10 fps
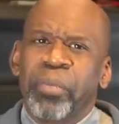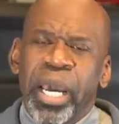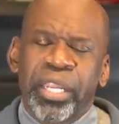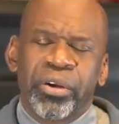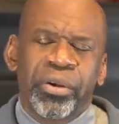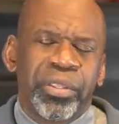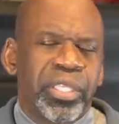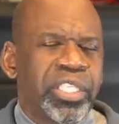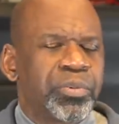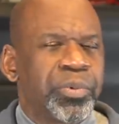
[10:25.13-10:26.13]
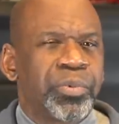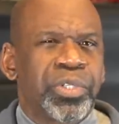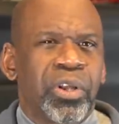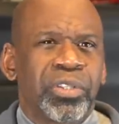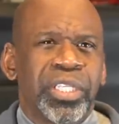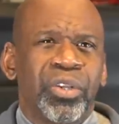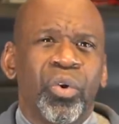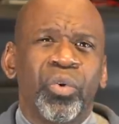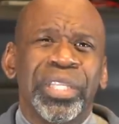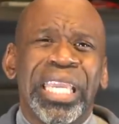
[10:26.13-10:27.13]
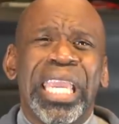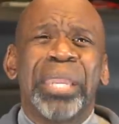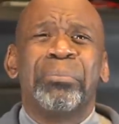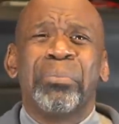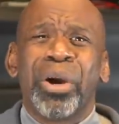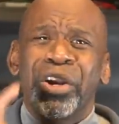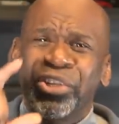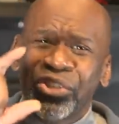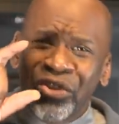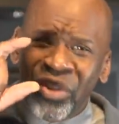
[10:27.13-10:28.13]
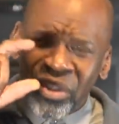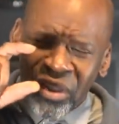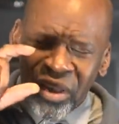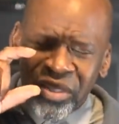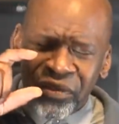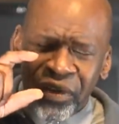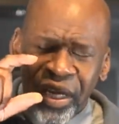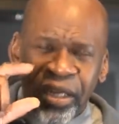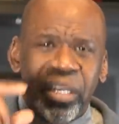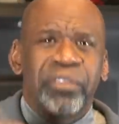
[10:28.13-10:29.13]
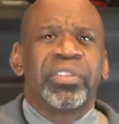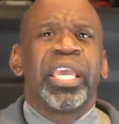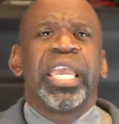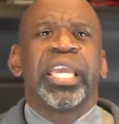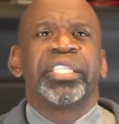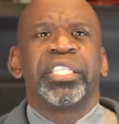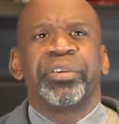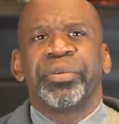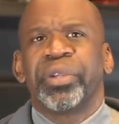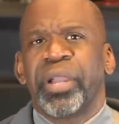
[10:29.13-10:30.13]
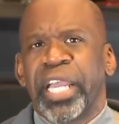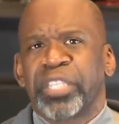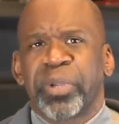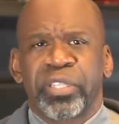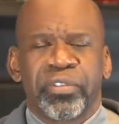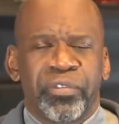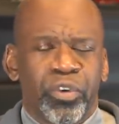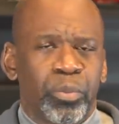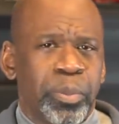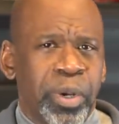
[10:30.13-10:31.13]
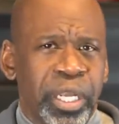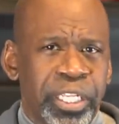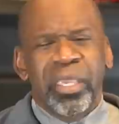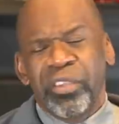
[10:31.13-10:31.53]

minor, this would result in only a marginal loss of height of the anterior aspect of the vertebral body.